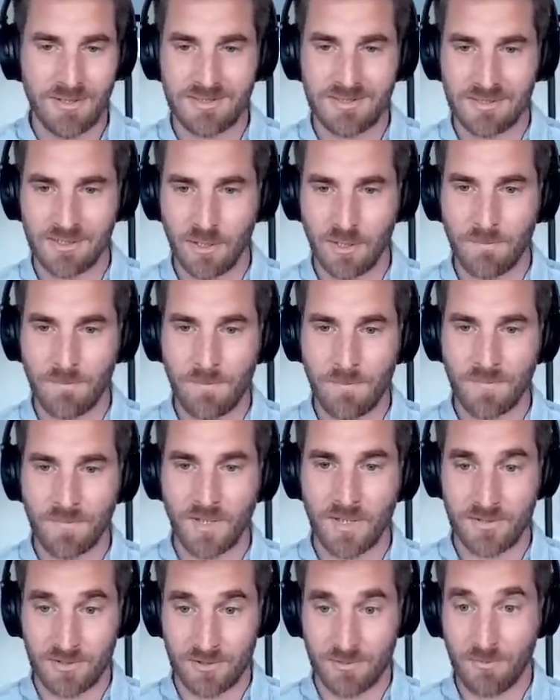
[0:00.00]
some
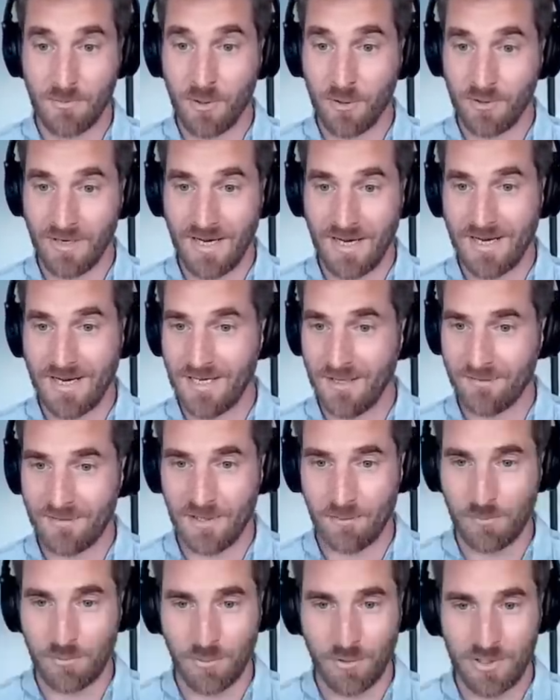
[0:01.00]
small N F
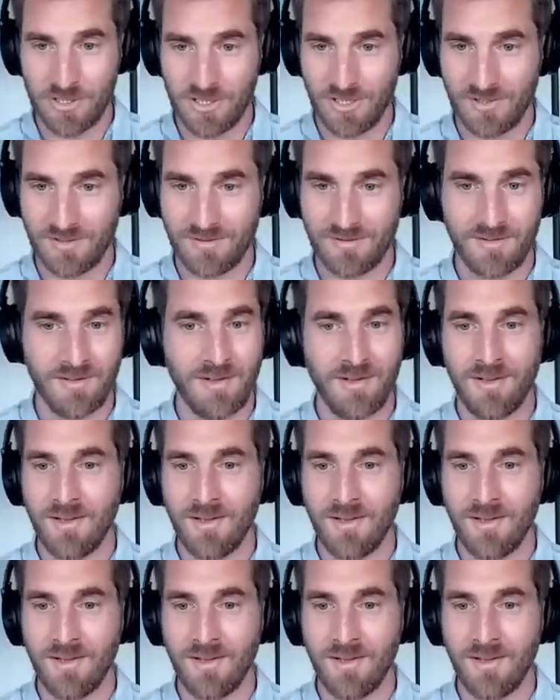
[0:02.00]
T projects,